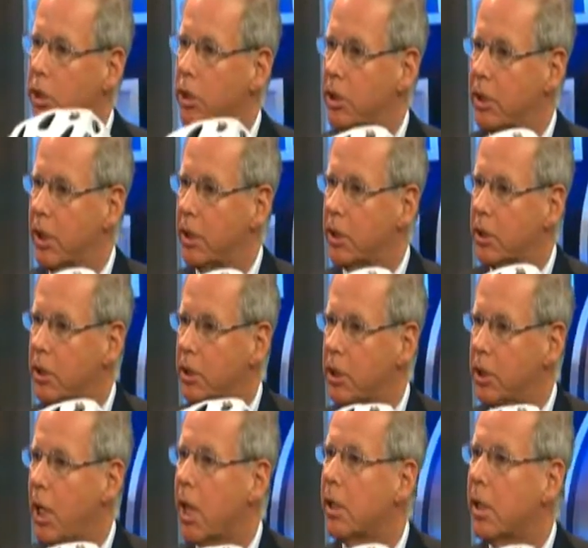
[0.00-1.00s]
sit
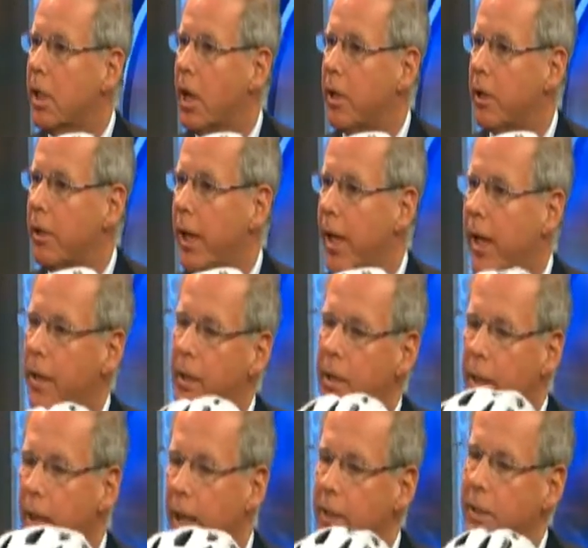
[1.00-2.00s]
snugly on your
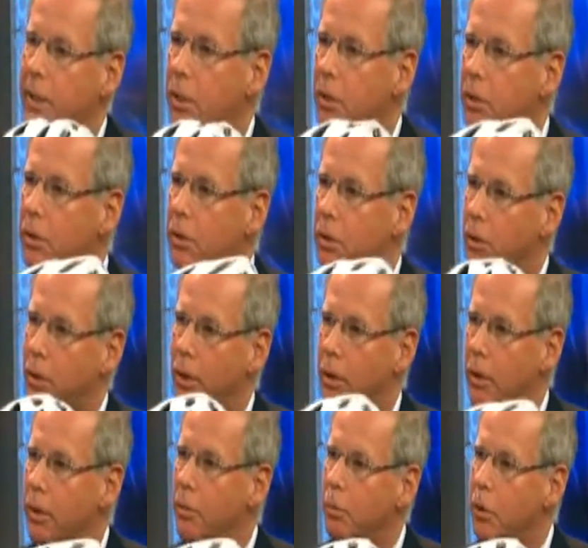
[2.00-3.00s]
head, not tilt
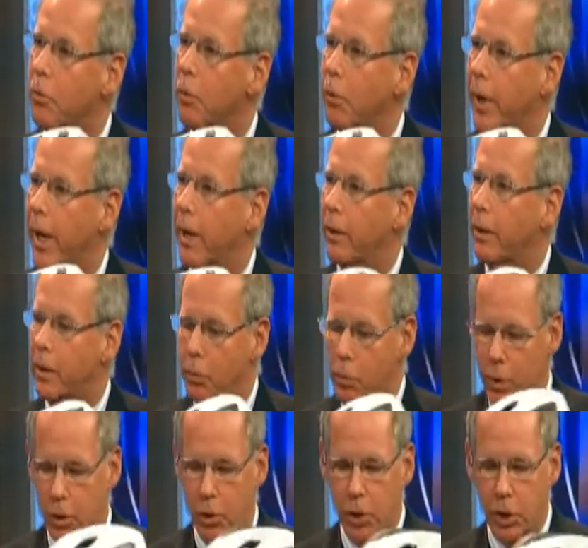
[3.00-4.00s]
or move around,
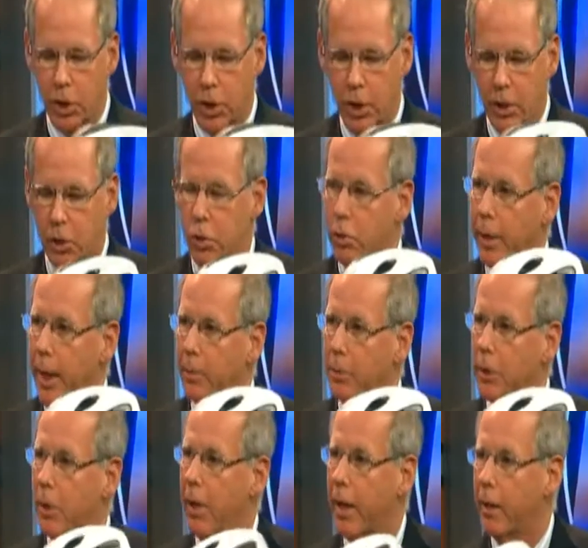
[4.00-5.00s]
with a good chin
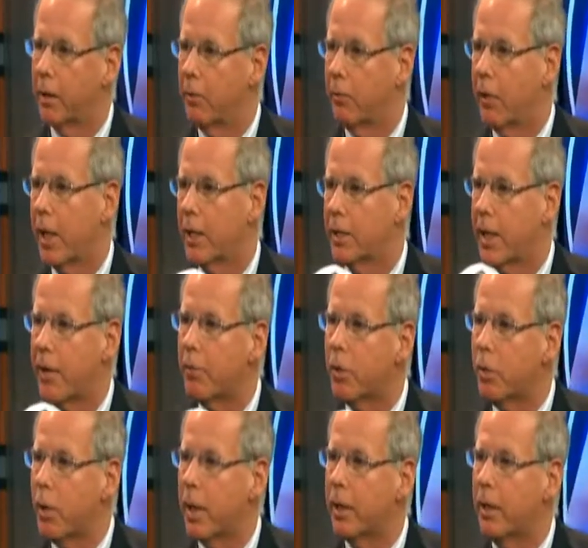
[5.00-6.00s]
strap. So I advise
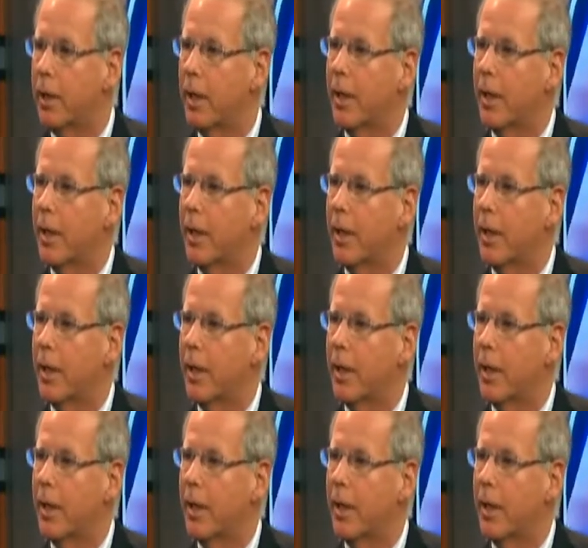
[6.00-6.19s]
everyone